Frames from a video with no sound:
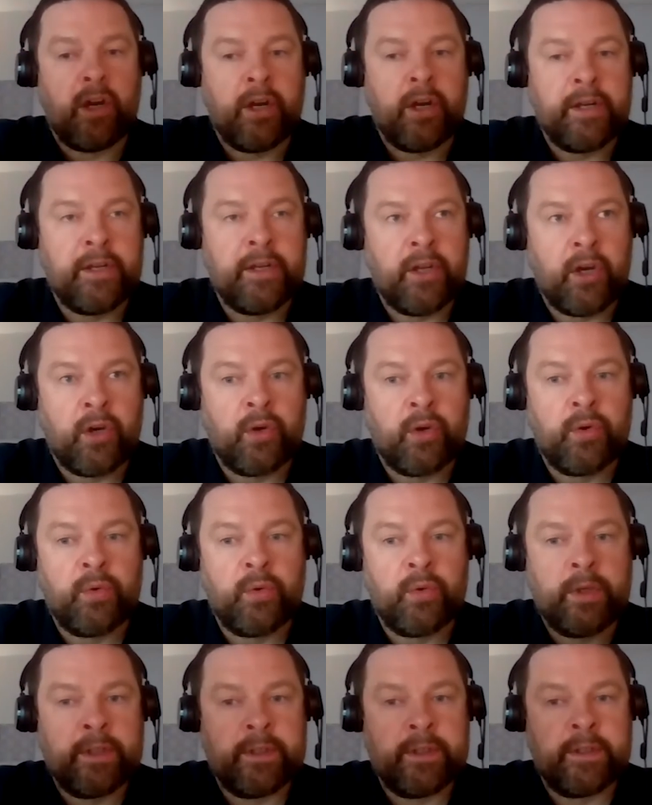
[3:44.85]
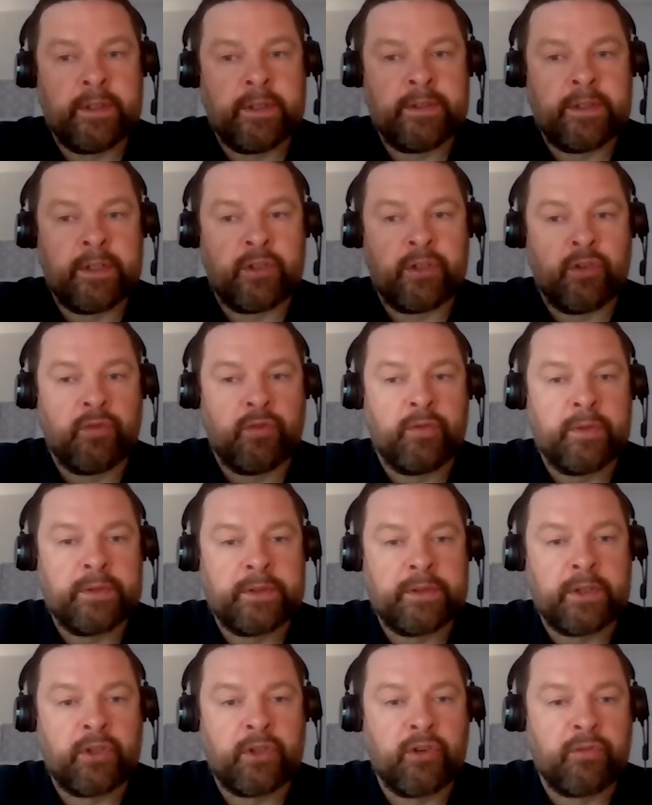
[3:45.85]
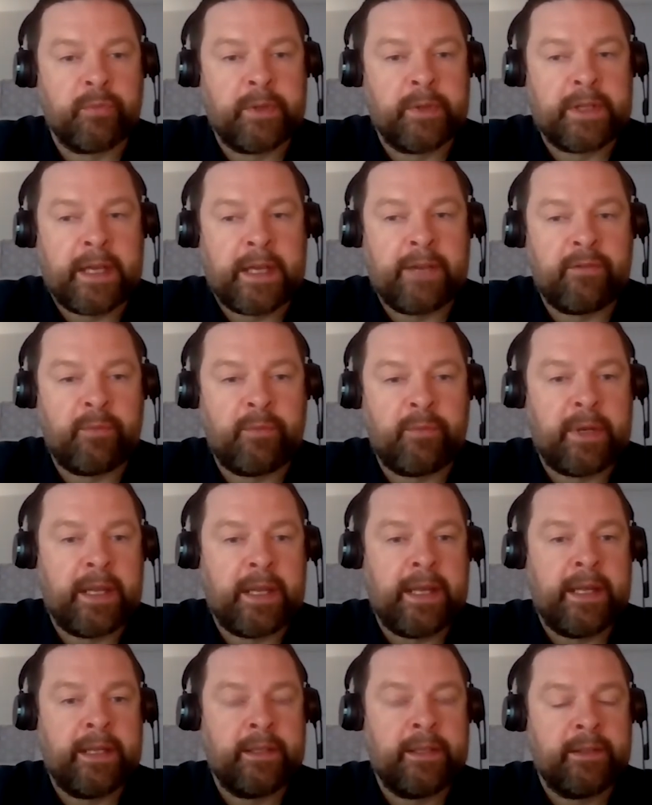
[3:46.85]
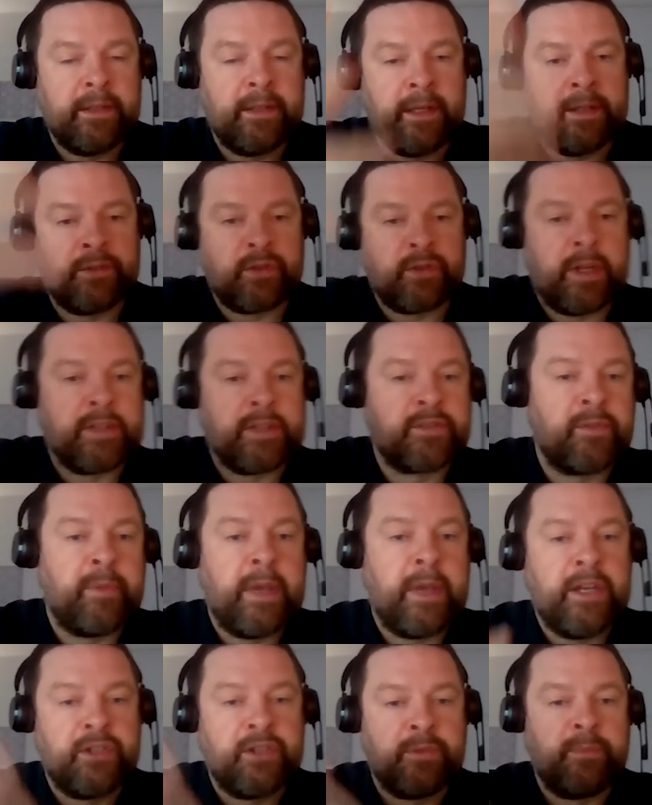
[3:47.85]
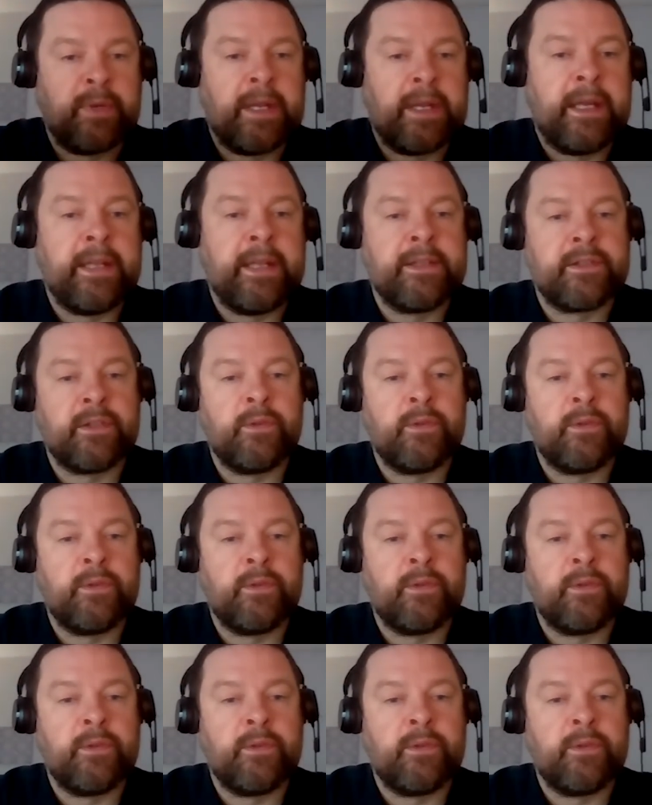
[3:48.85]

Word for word: I know uh, the, uh-huh. the, government have a plan, a transformation plan.